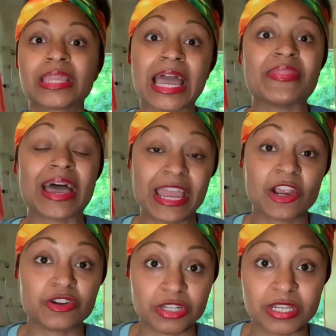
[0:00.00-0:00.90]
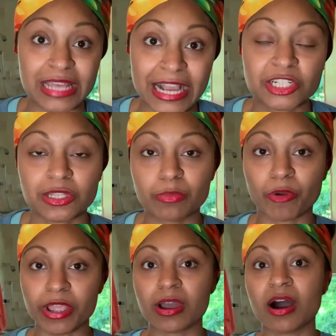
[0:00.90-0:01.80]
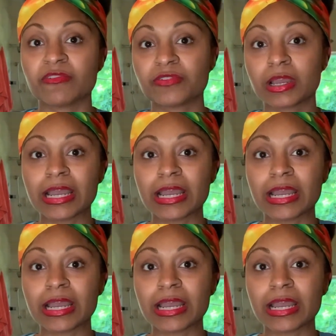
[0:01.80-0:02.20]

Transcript: and that hair does actually break off.